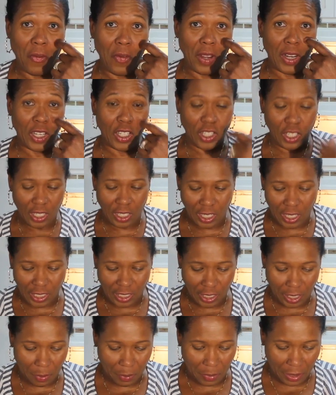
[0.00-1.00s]
Finishing
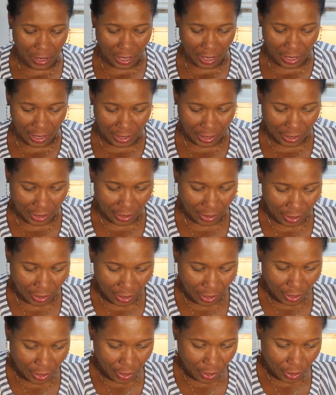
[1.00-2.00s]
this up, guys.
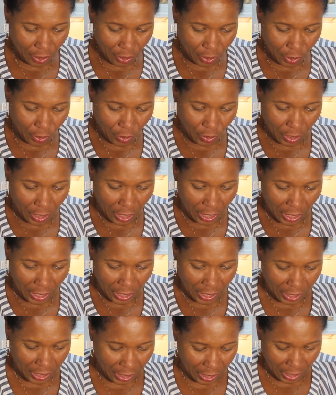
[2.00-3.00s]
So
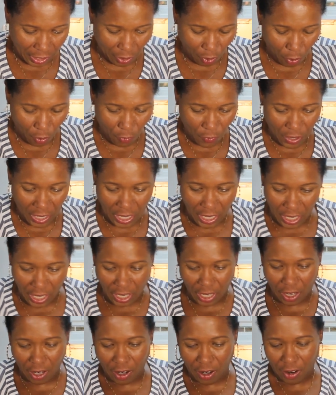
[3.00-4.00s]
this over
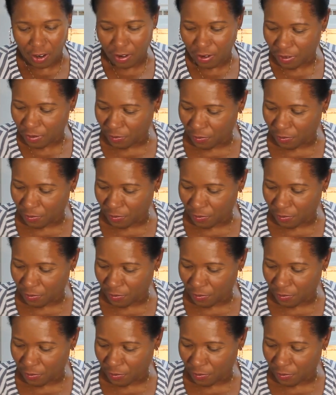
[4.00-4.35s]
here,